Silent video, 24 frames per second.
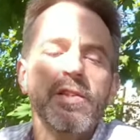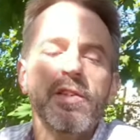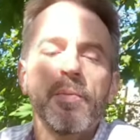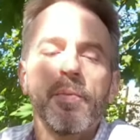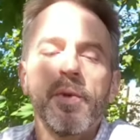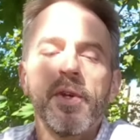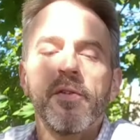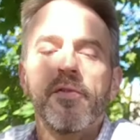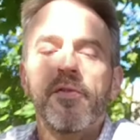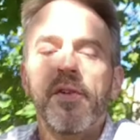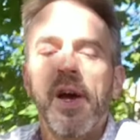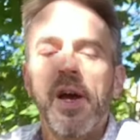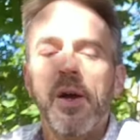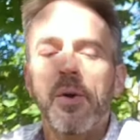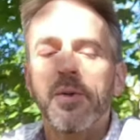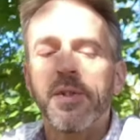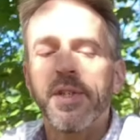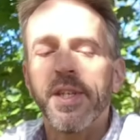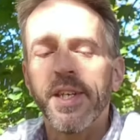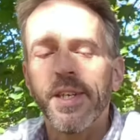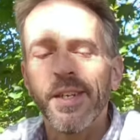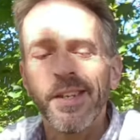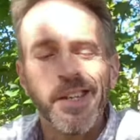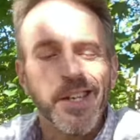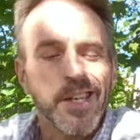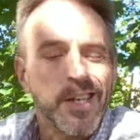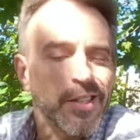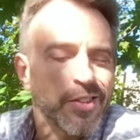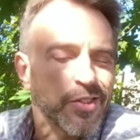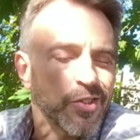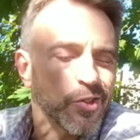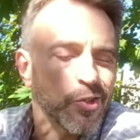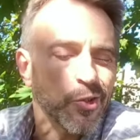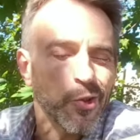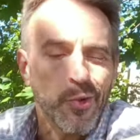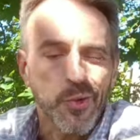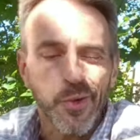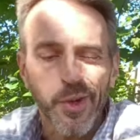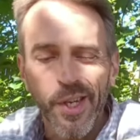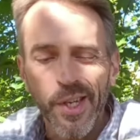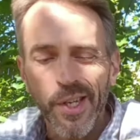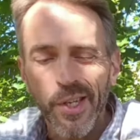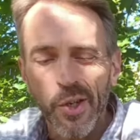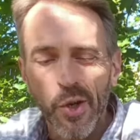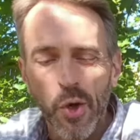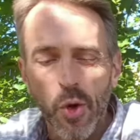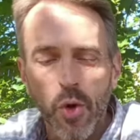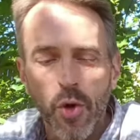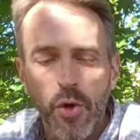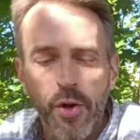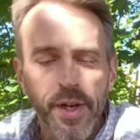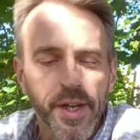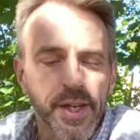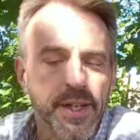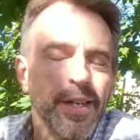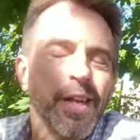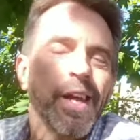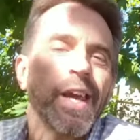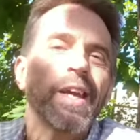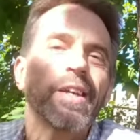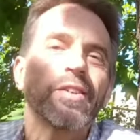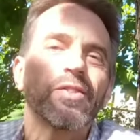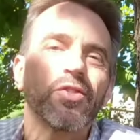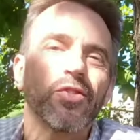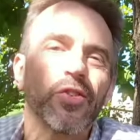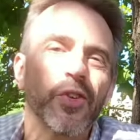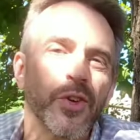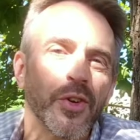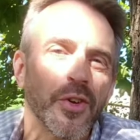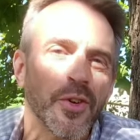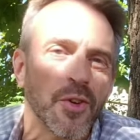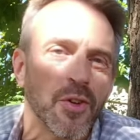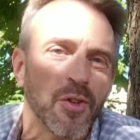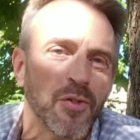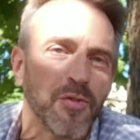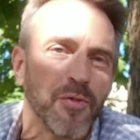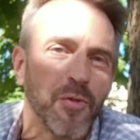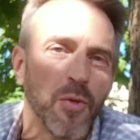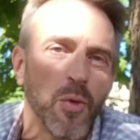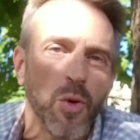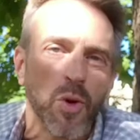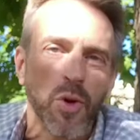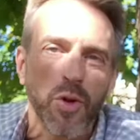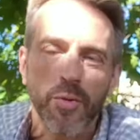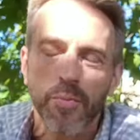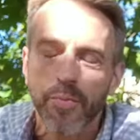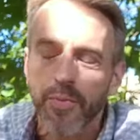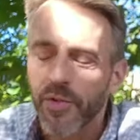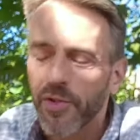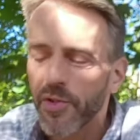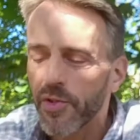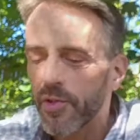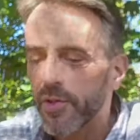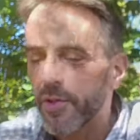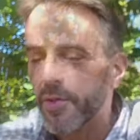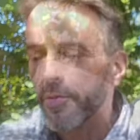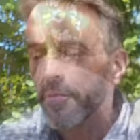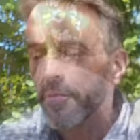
to be found in history nor in external forms.